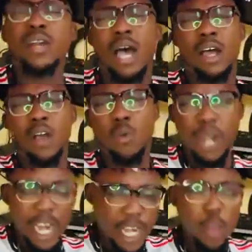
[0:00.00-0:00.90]
owner
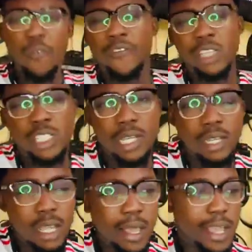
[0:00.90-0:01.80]
with a new
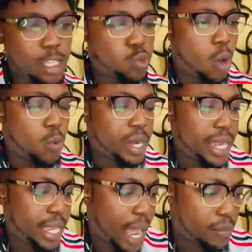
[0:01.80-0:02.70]
vision is
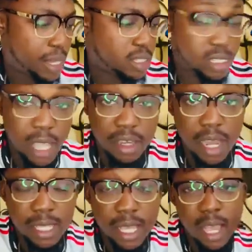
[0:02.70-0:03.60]
what we need at
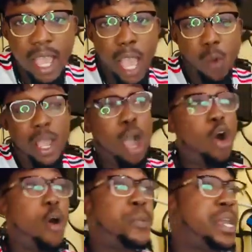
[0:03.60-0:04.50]
Manchester United. And
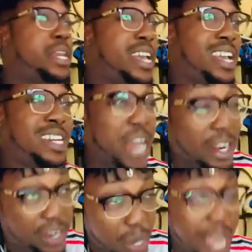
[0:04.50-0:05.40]
we are hoping
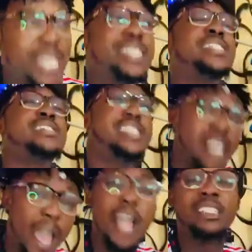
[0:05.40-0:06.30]
the great
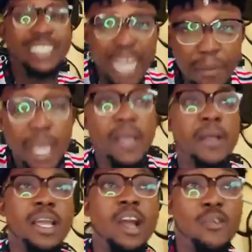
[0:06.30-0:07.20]
Sir
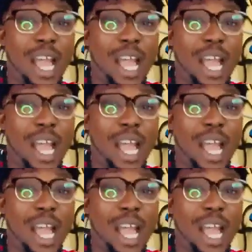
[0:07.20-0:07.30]
Jamie